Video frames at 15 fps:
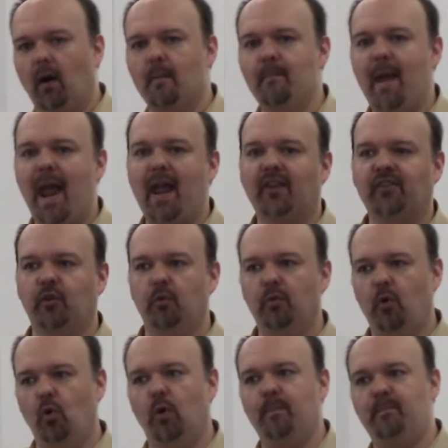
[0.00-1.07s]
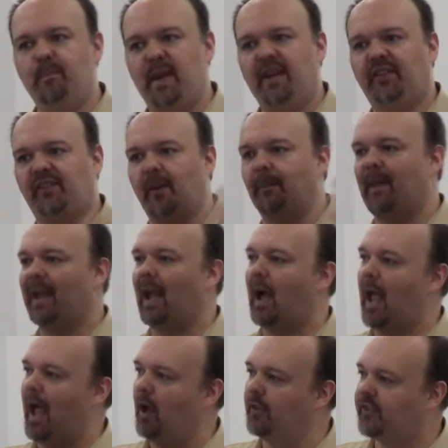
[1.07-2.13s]
a mask, who, who would be something
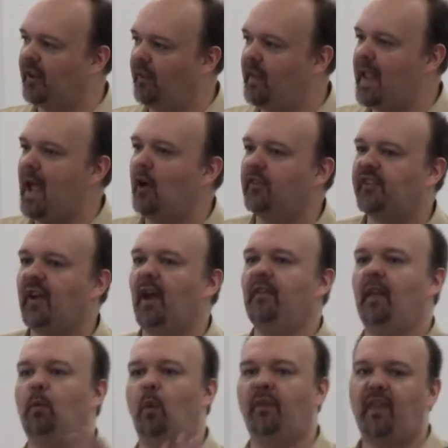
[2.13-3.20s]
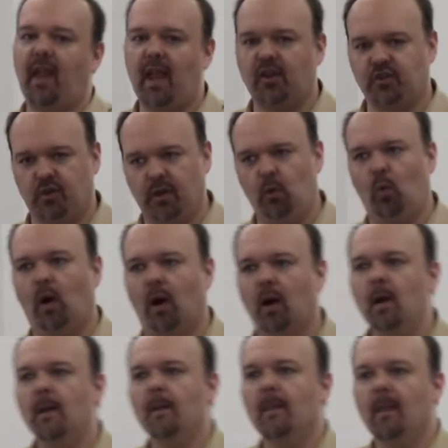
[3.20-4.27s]
else on the outside than what they actually were
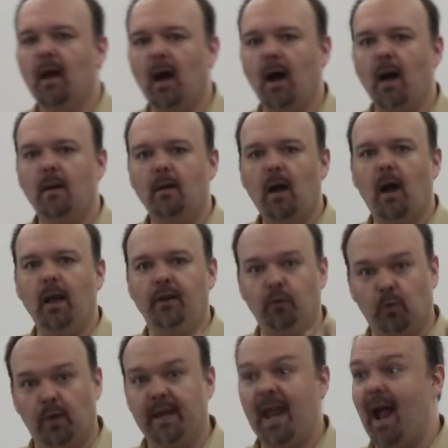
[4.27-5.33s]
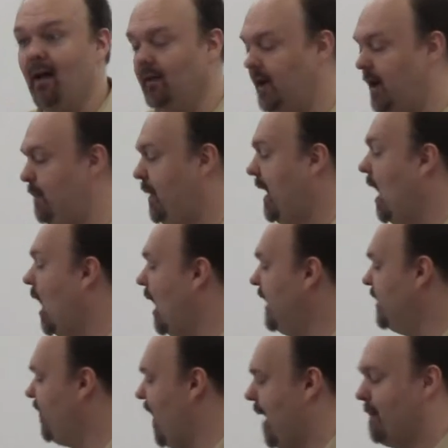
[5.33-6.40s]
uh, in reality
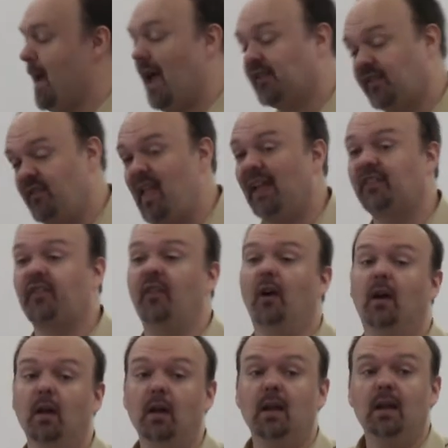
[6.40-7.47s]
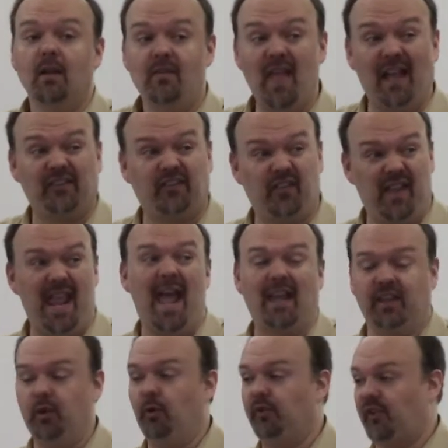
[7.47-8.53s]
behind that mask. And that's the that's the
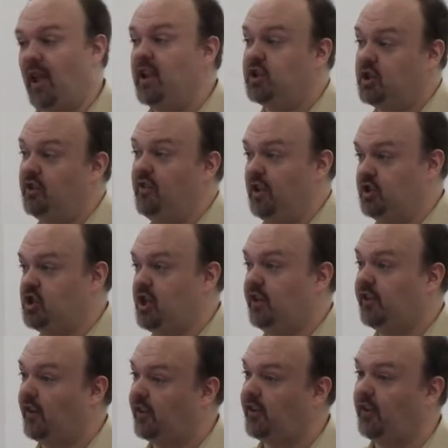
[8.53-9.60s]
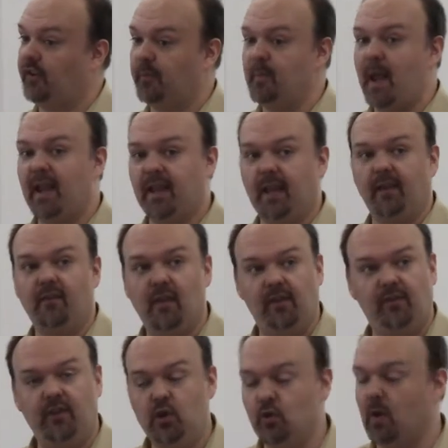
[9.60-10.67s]
accusation that Jesus is making that
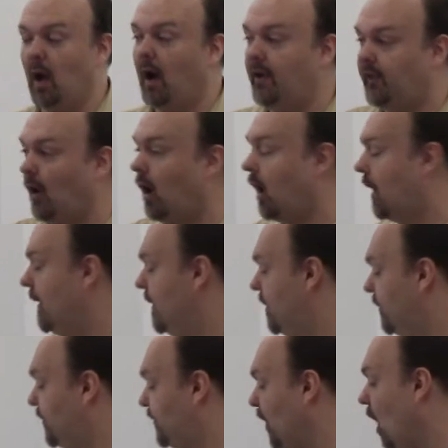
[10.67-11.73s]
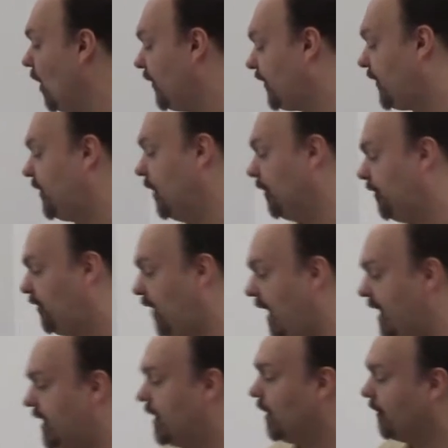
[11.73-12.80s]
you guys are false, you're
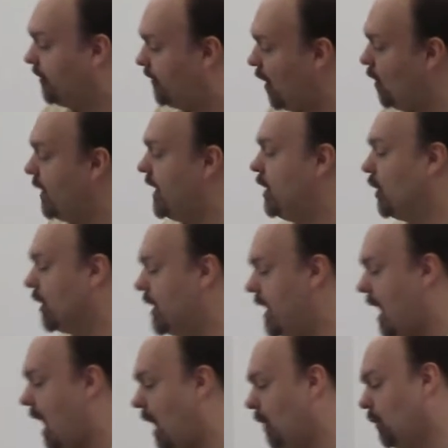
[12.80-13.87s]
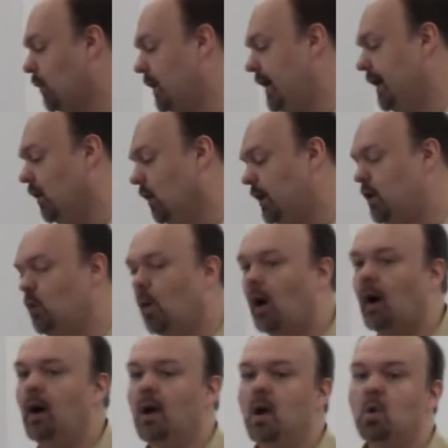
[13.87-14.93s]
fake, you're phony, you're not real. You
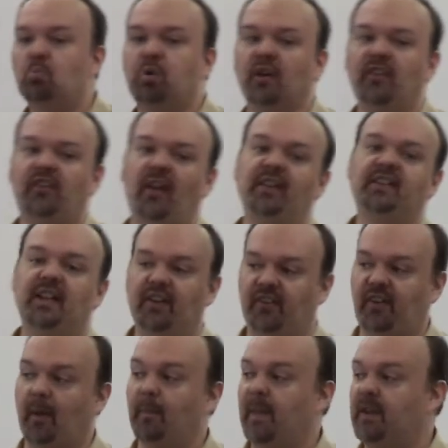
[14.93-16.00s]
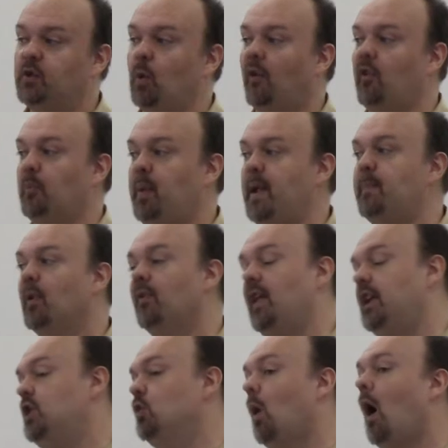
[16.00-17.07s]
are presenting something to other people
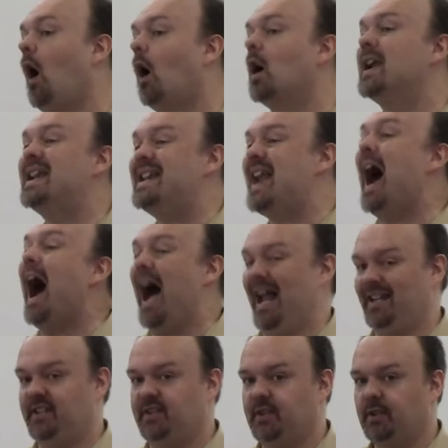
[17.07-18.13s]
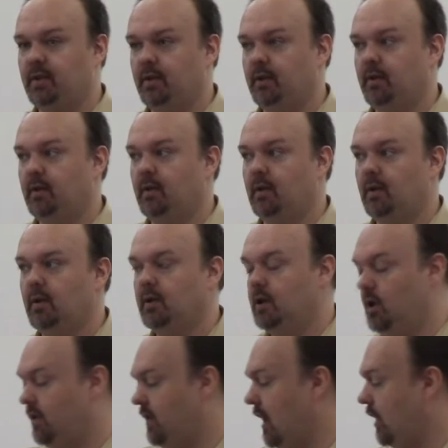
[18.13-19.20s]
that you are not.
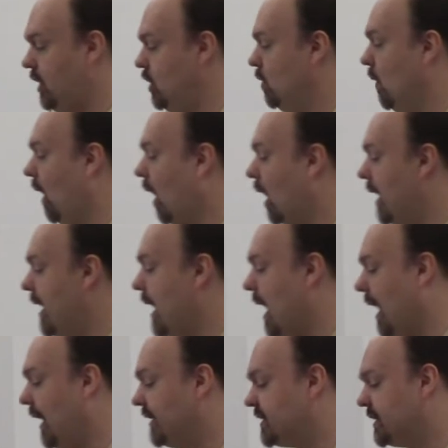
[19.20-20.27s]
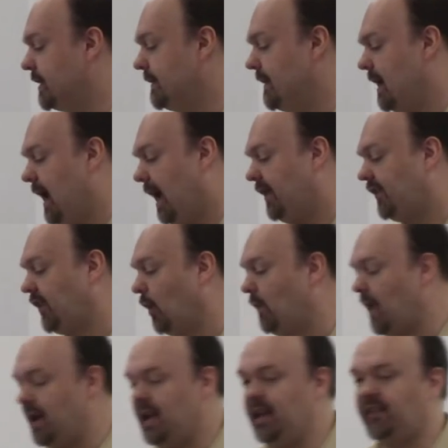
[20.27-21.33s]
That you are not. And so
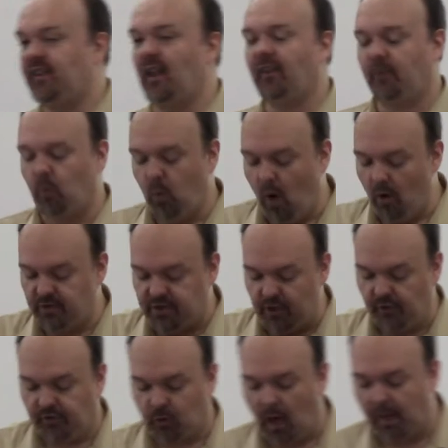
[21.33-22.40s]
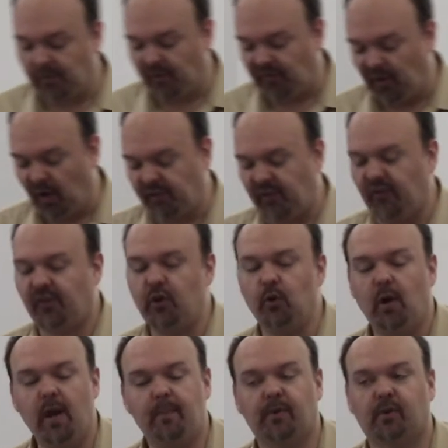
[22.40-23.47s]
then he says, Woe to you, scribes and Pharisees, you
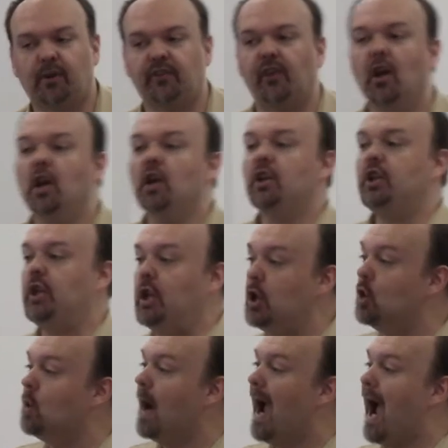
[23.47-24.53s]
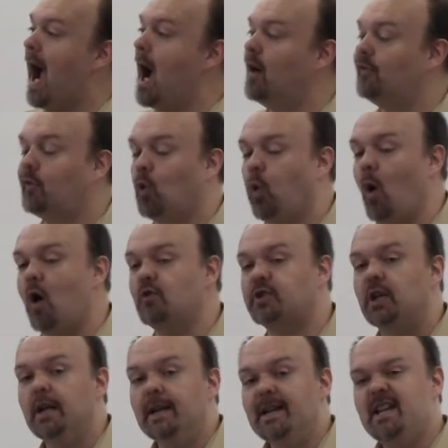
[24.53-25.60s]
hypocrites! You have, quote,
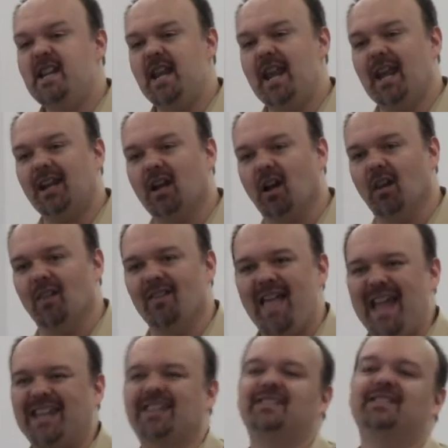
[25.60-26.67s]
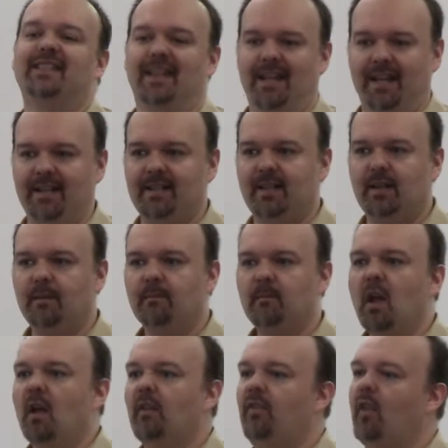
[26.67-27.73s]
neglected
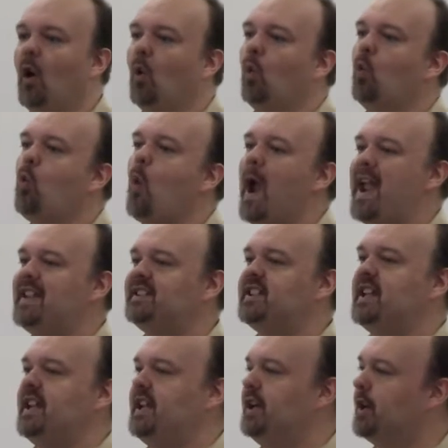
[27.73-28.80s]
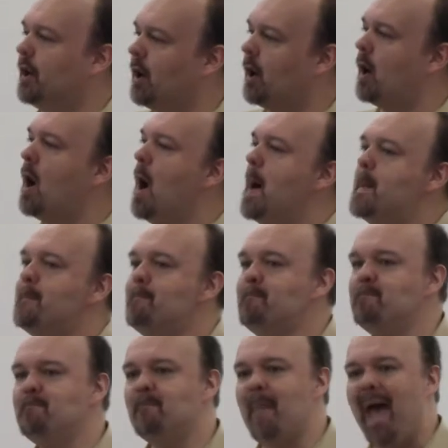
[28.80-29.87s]
the weightier
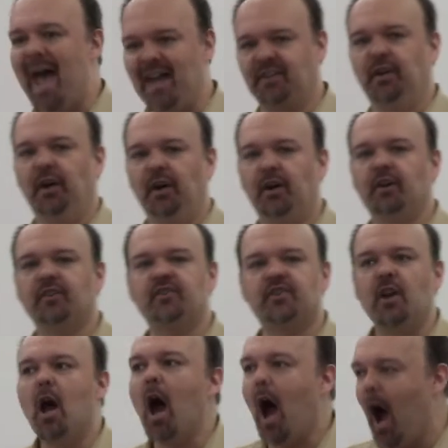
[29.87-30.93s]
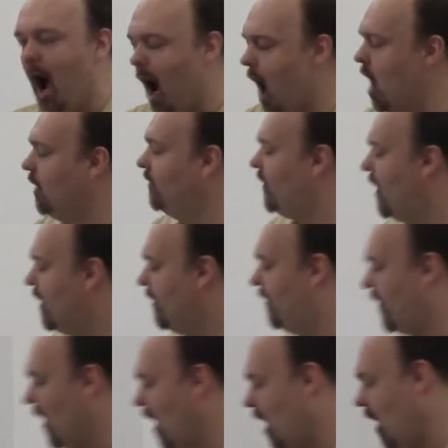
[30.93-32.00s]
matters of
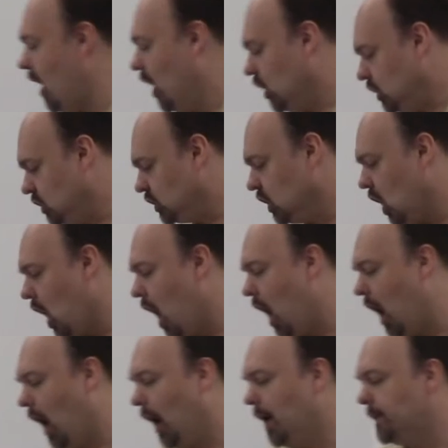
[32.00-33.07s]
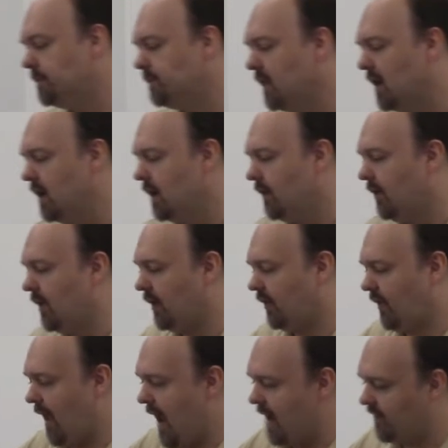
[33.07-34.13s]
the law. they
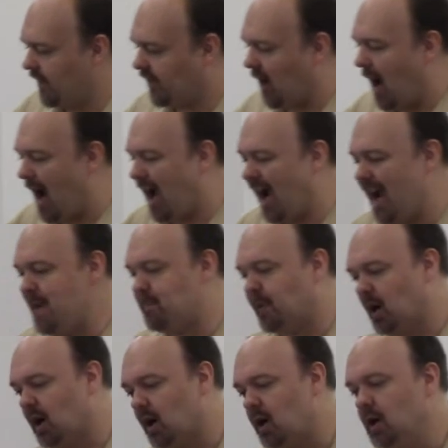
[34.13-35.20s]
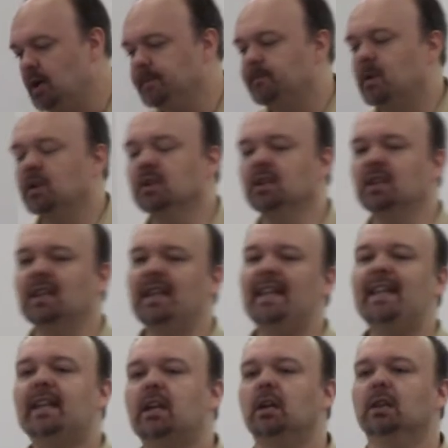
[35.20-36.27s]
they have this hyper
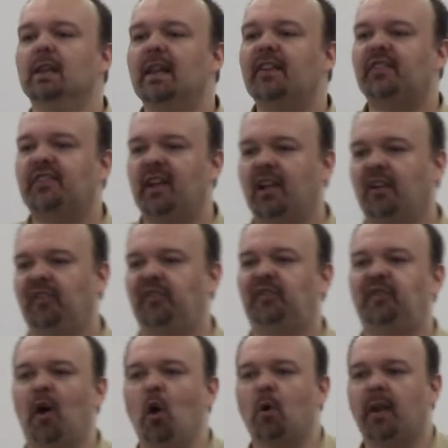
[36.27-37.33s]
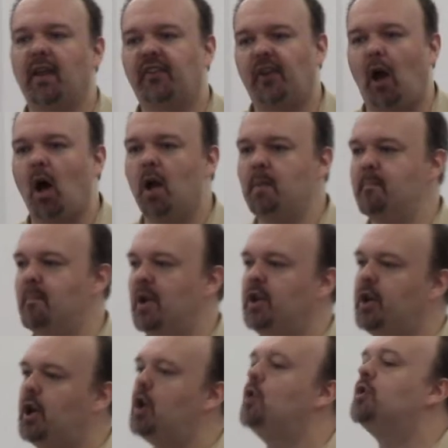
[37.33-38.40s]
legalistic focus on
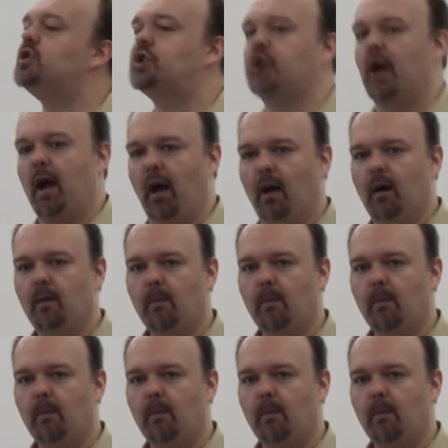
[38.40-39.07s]
minutia,